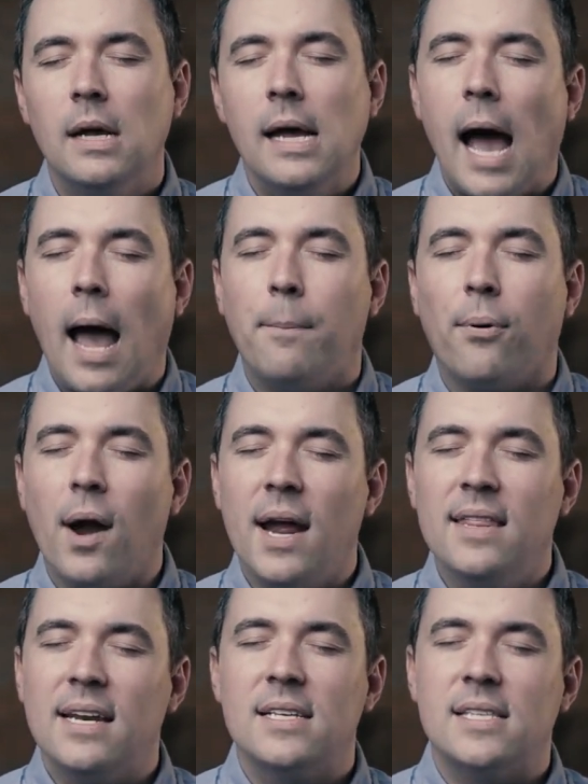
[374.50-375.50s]
I pray
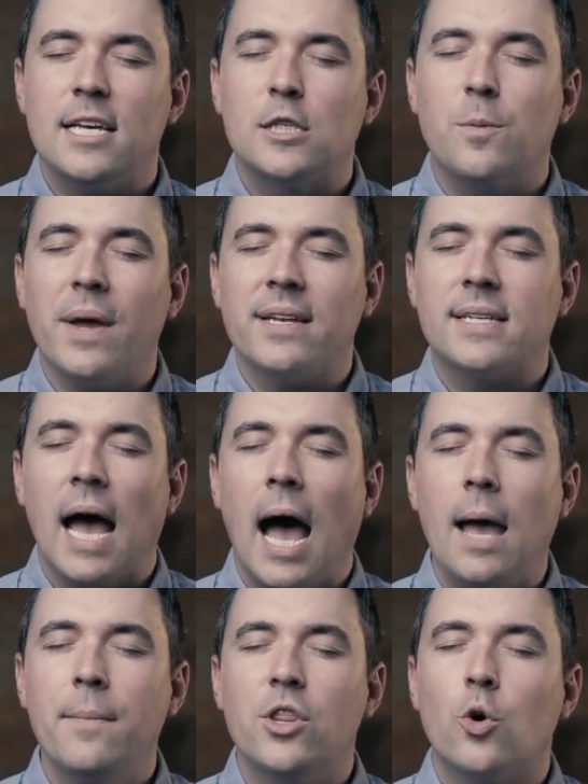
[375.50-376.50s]
that as they spend
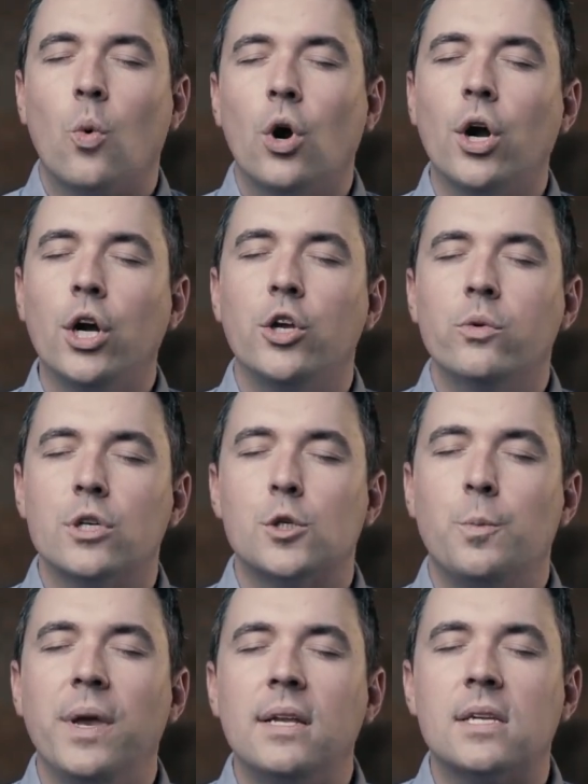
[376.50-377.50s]
time in the Word, you will
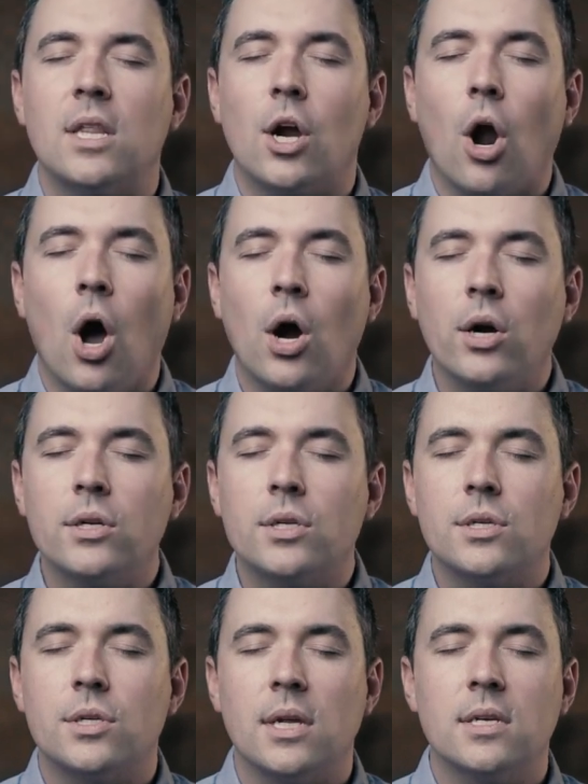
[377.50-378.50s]
speak to their
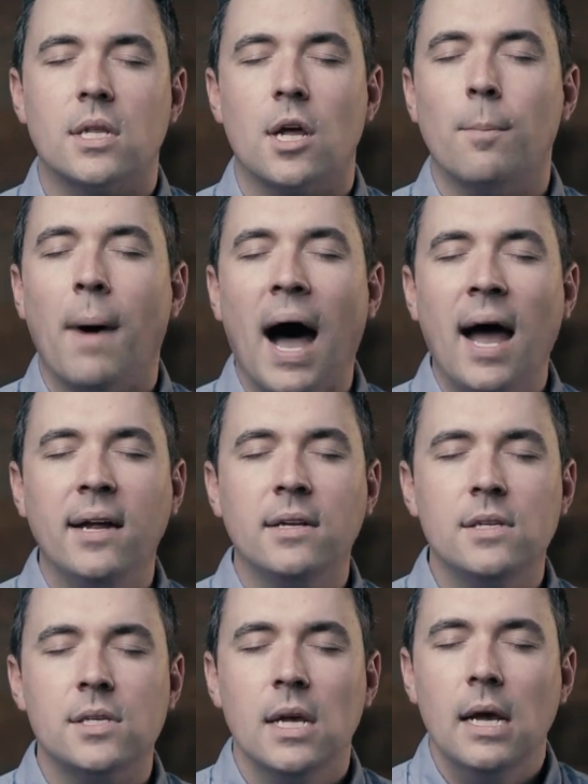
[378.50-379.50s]
hearts and to their
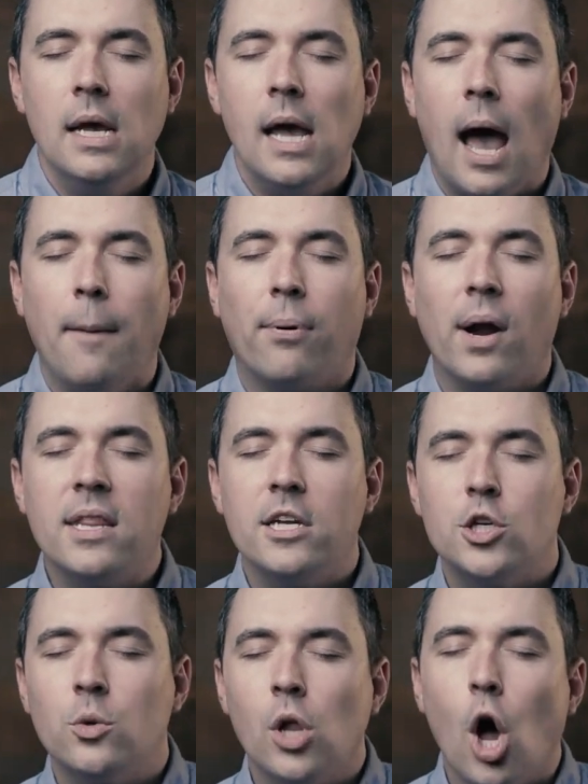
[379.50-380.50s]
minds. I pray that
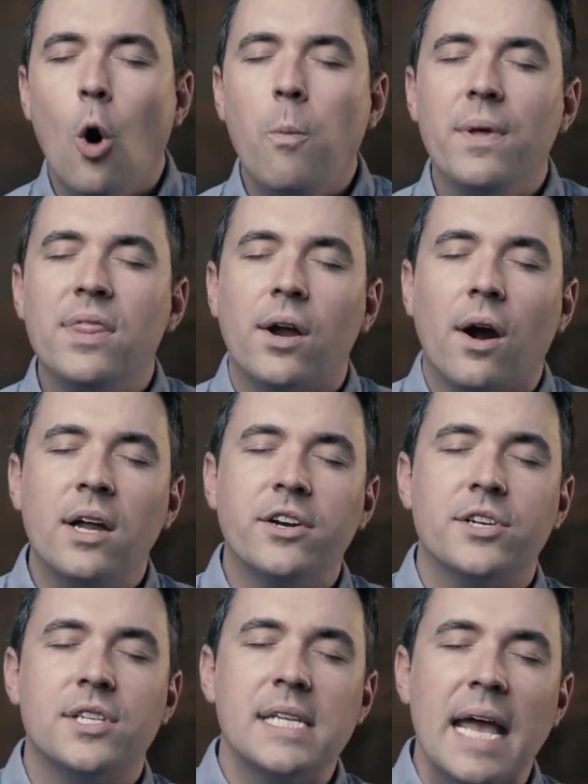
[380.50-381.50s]
you will open their
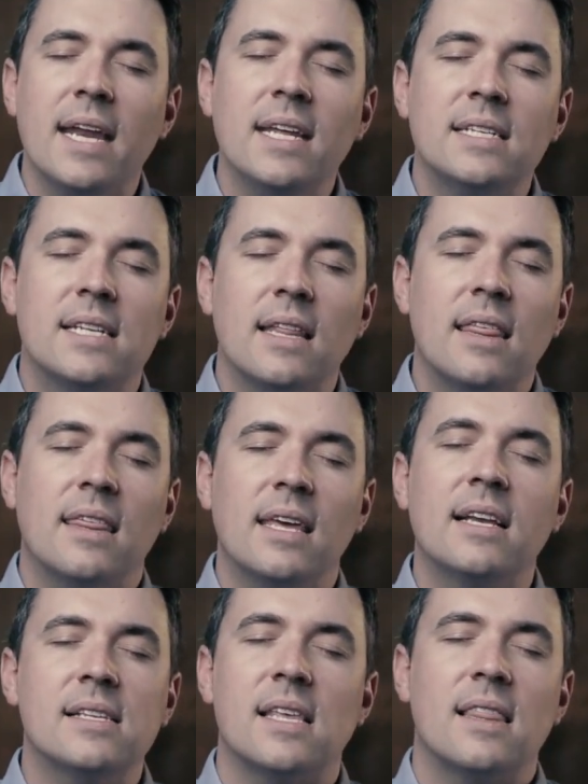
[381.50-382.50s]
understanding to the
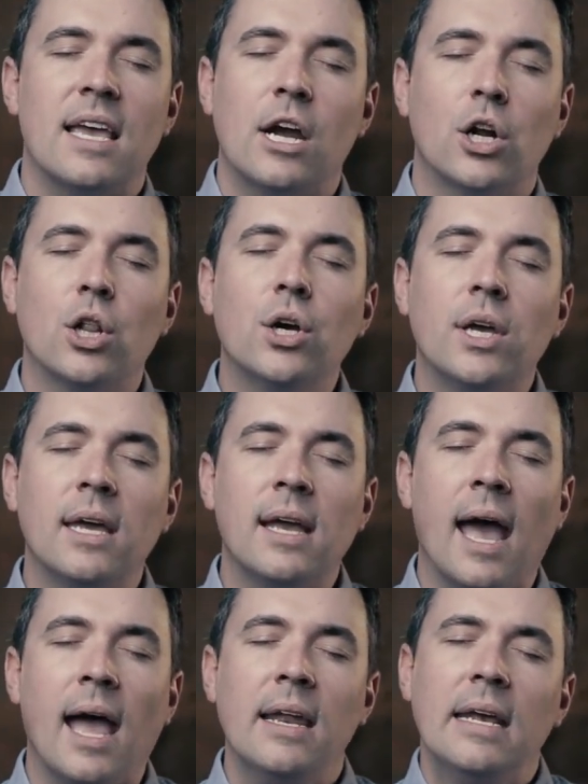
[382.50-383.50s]
things that they are looking
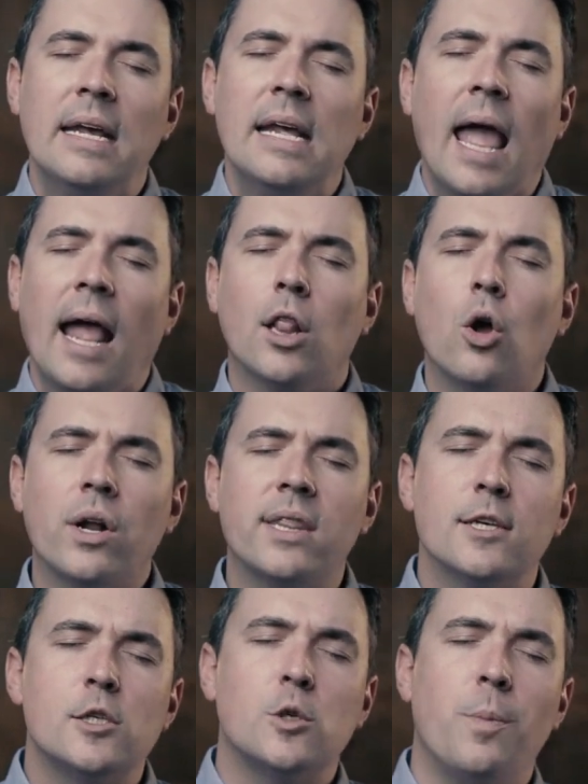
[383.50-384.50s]
at. And Lord,
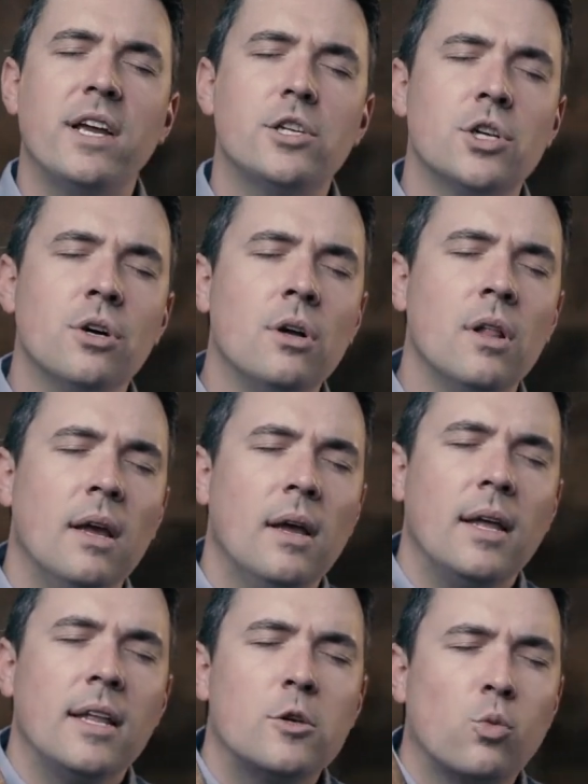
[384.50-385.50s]
this special
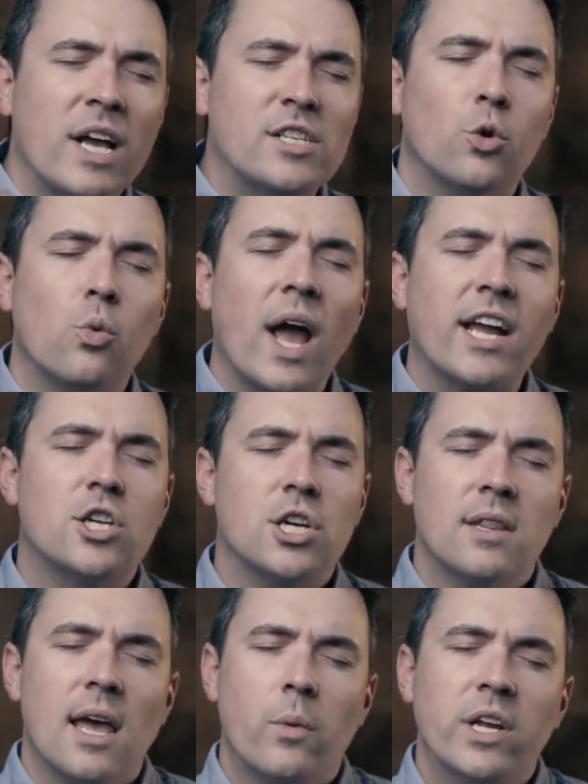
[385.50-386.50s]

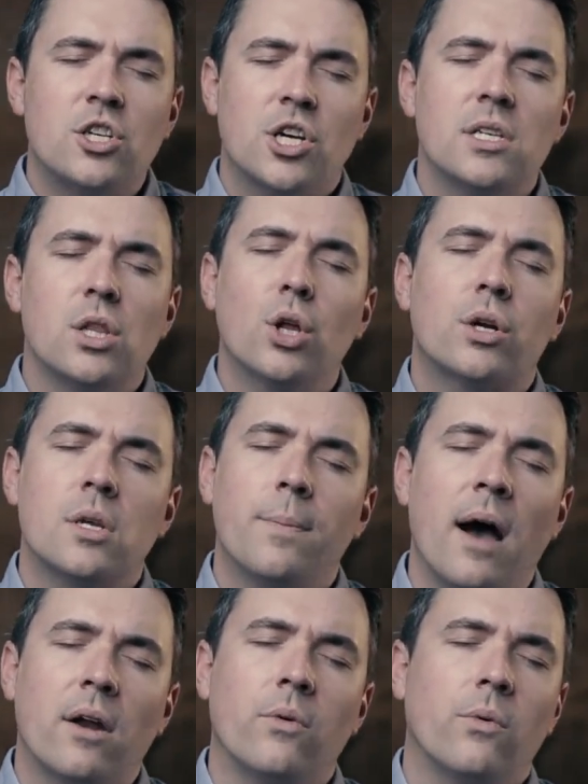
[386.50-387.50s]
resurrection that we just looked
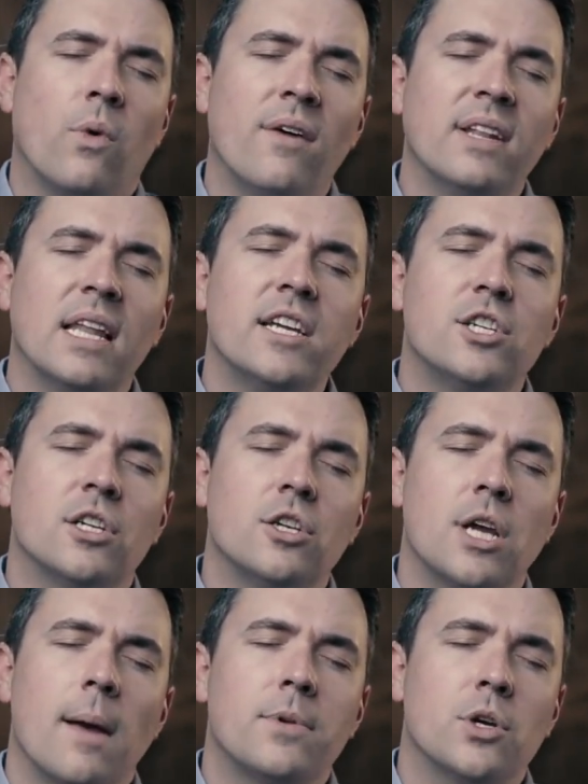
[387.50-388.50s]
about in Revelation
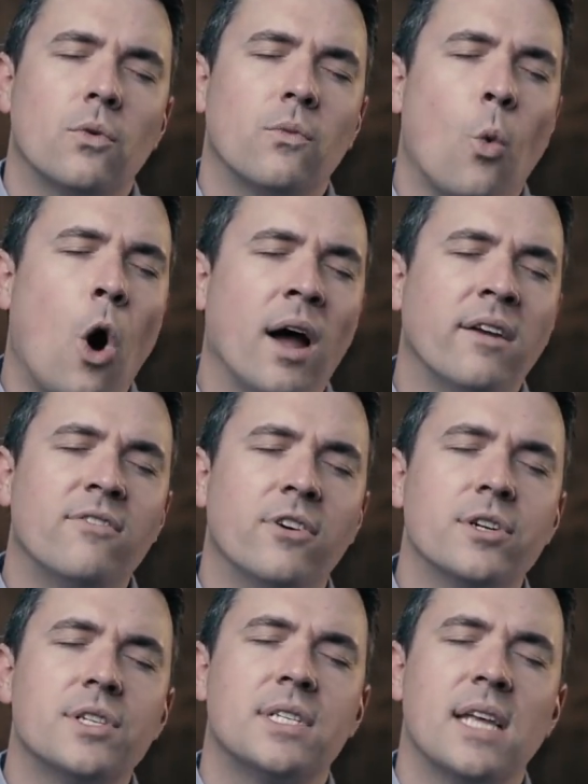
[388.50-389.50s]
chapter 1,
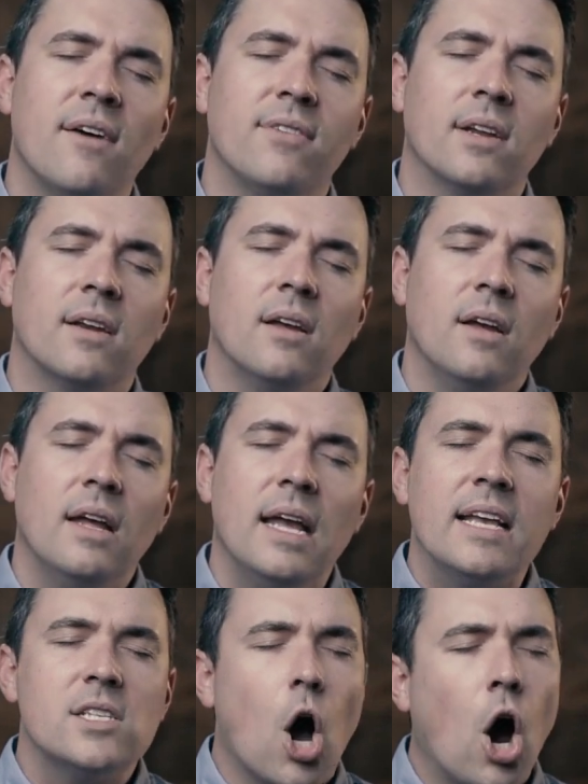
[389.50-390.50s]
verse 7,
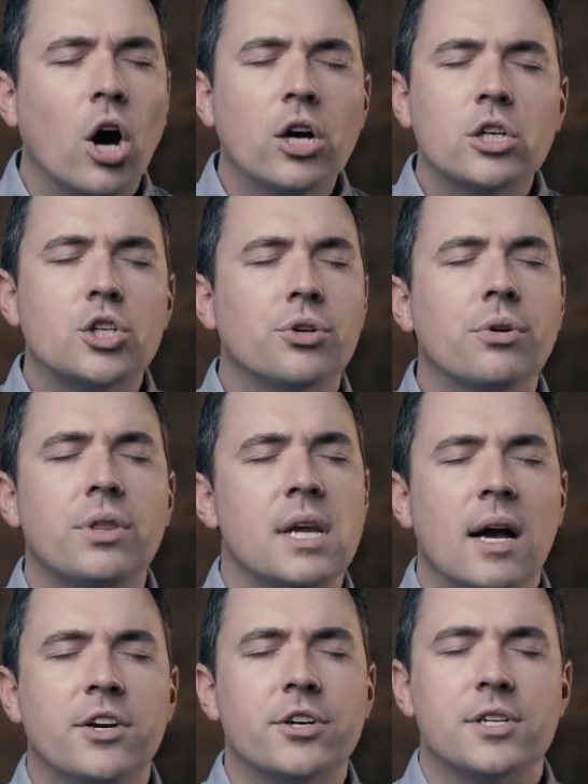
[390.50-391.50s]
is a hard truth to
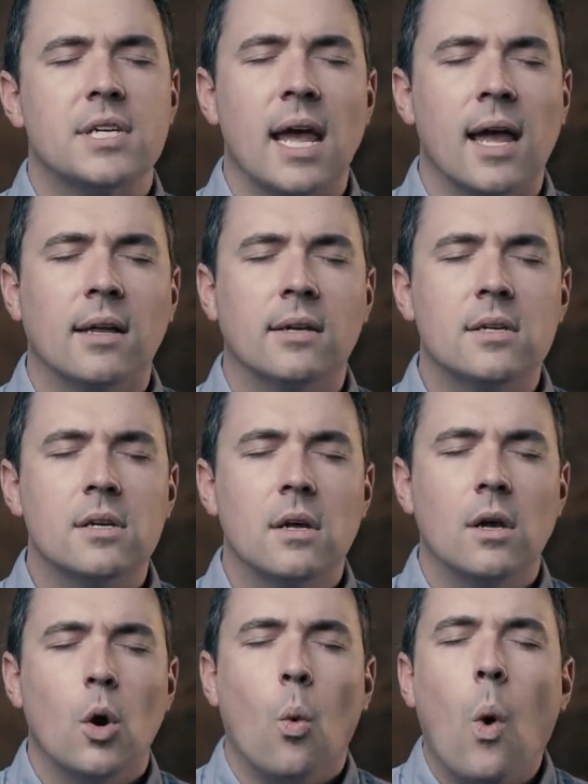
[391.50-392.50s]
understand.
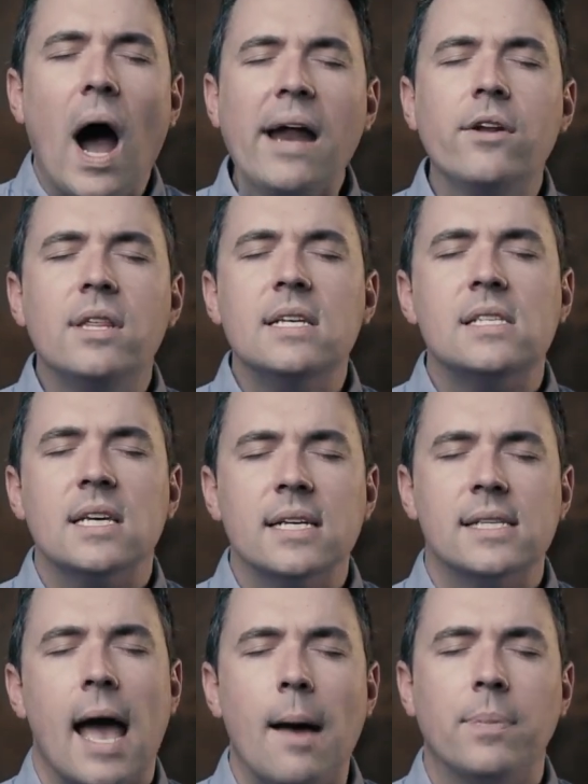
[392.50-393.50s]
Why do these things
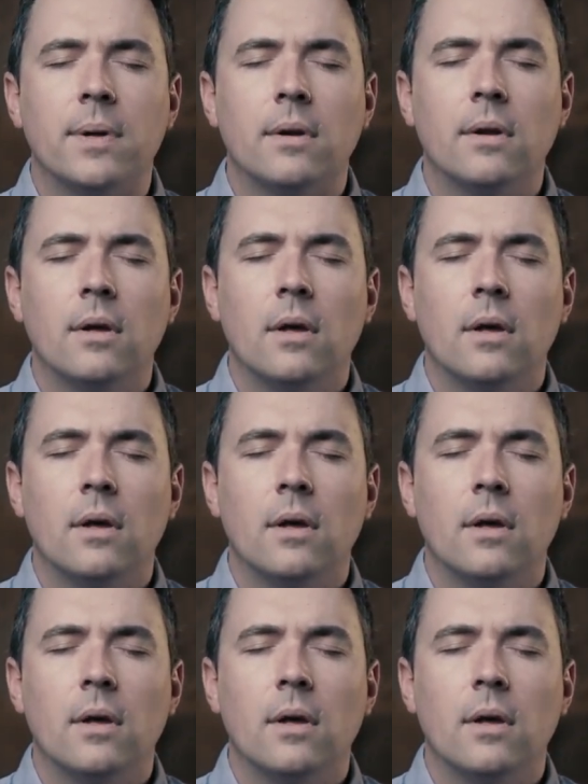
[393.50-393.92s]
happen?